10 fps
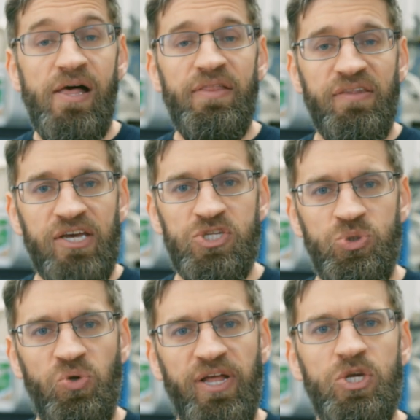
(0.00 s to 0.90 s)
The next
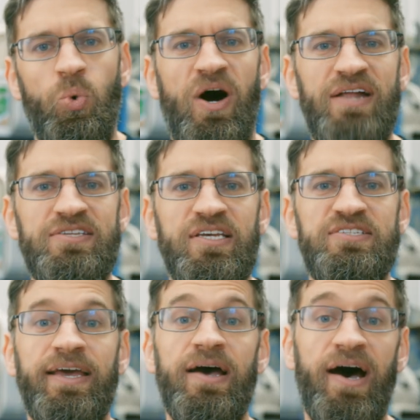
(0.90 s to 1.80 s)
tool that you want is
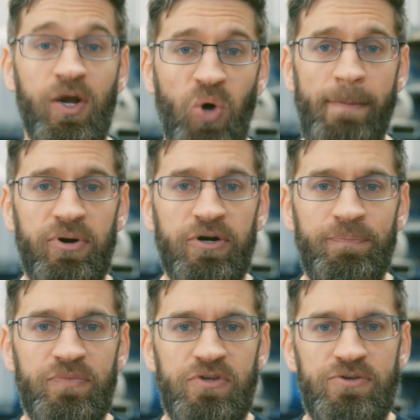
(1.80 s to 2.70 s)
a hygrometer.
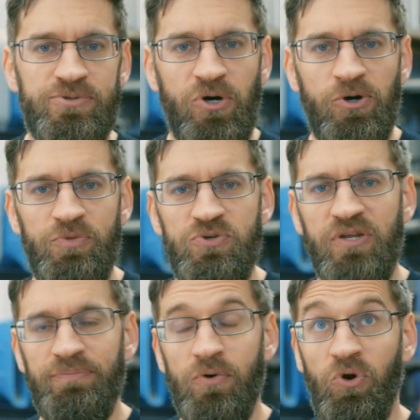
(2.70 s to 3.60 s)
So you
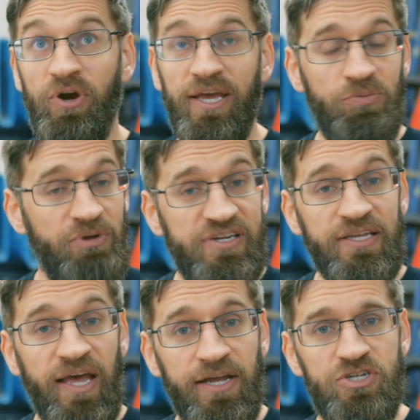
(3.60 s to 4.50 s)
can, or a humidity
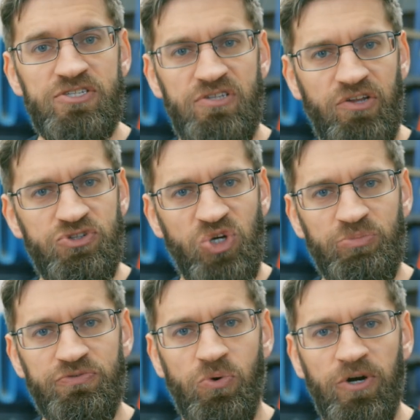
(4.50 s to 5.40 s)
gauge is another
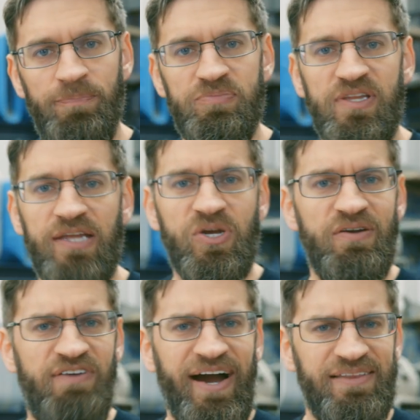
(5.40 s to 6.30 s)
term for it. And you can
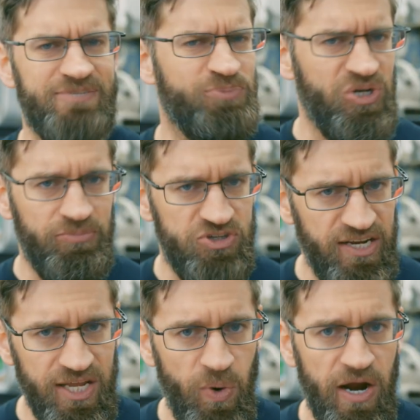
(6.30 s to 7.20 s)
find this pretty much
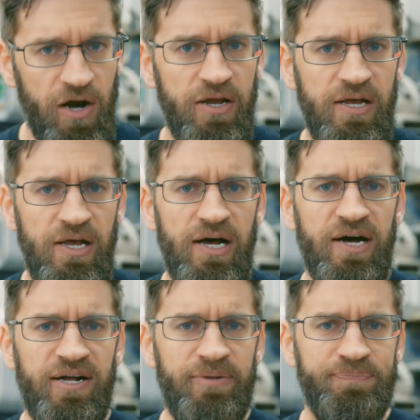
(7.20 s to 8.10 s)
anywhere.
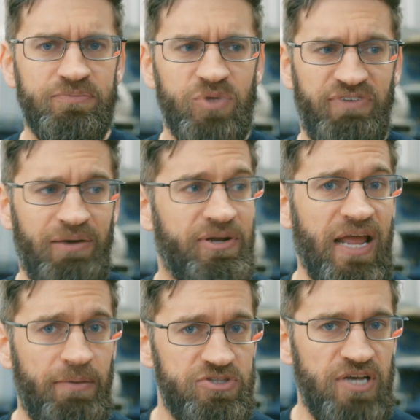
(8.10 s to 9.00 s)
Find them on
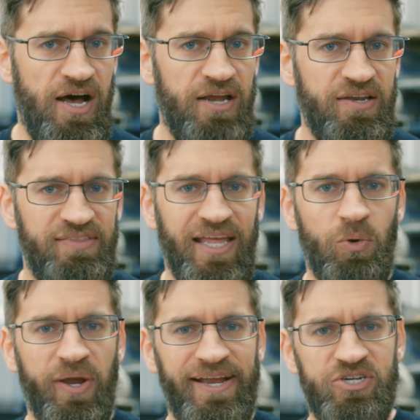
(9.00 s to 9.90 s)
Amazon. It may
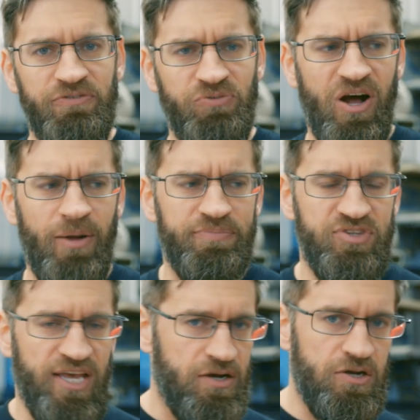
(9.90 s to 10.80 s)
range from
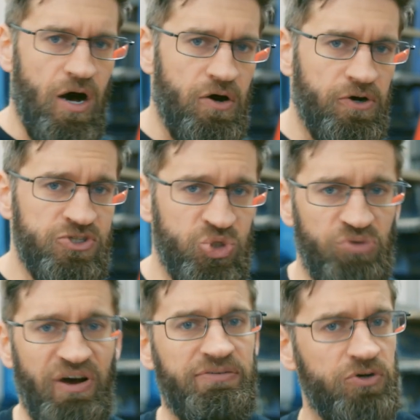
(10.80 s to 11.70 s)
$10 to
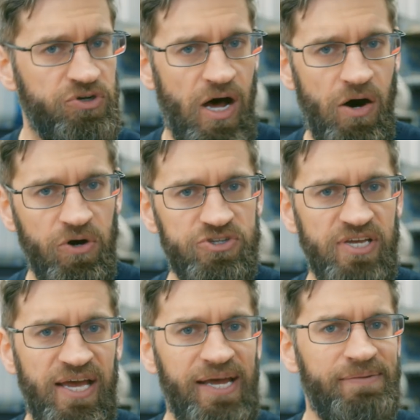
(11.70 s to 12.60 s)
$500,
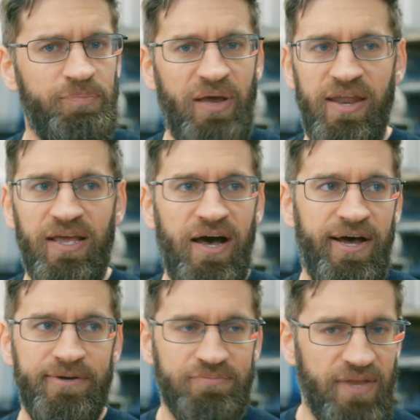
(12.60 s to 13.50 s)
depending
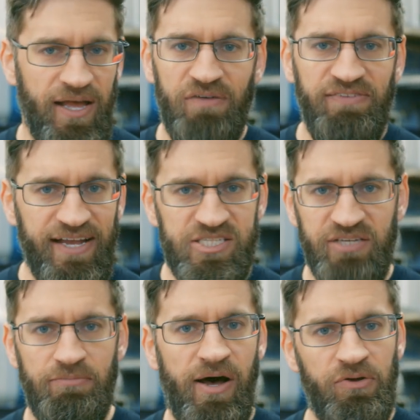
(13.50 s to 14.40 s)
on how fancy of
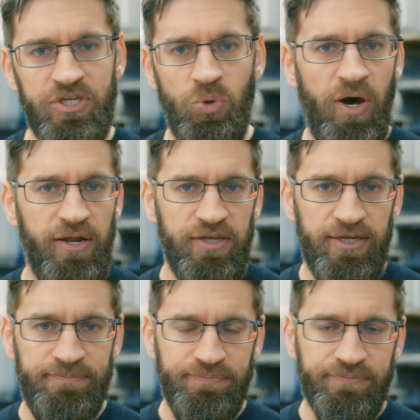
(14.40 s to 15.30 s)
a model you want to get.